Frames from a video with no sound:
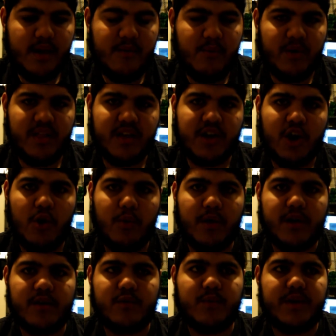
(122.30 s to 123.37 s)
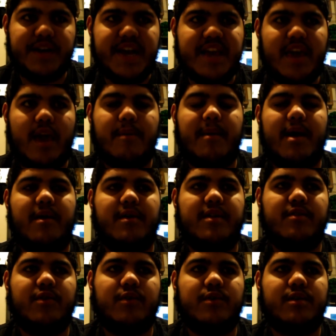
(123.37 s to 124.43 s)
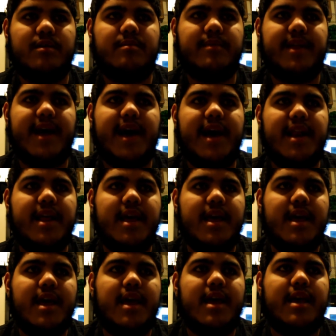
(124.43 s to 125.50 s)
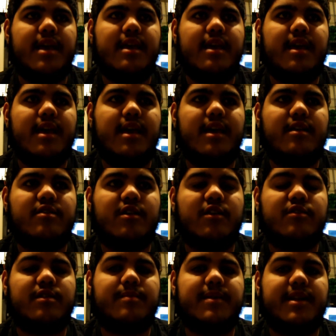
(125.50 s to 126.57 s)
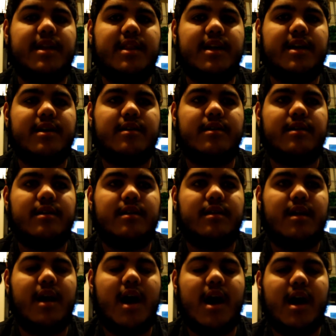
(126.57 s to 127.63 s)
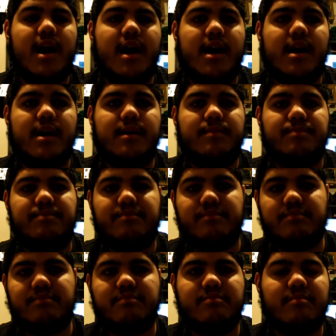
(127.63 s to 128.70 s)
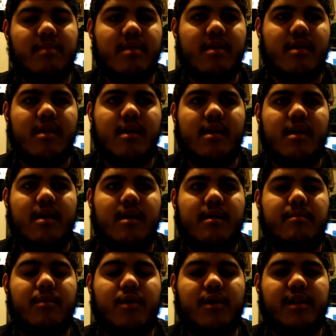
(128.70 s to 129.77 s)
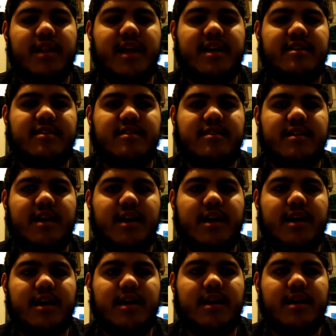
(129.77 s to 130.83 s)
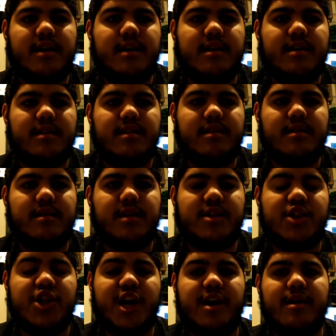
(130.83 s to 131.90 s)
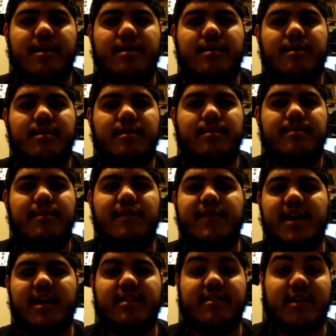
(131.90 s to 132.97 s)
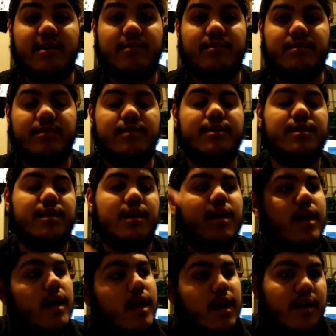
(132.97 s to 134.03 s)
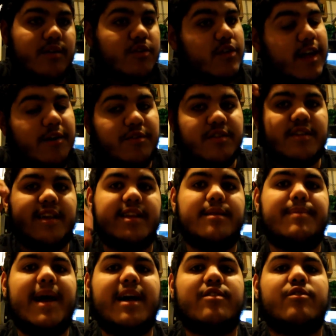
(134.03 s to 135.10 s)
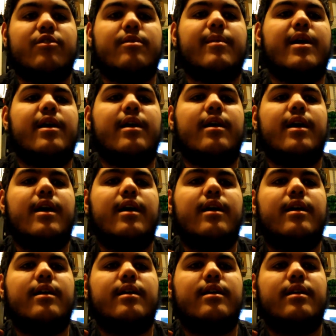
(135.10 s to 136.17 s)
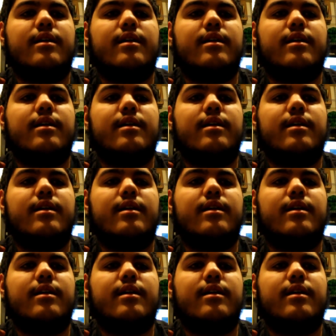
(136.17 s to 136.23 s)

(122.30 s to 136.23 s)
one of the coworkers one day came out and told him that he saw something in there, uh, more or less uh, a chair moving on its own. So that was like the backstory. My uh,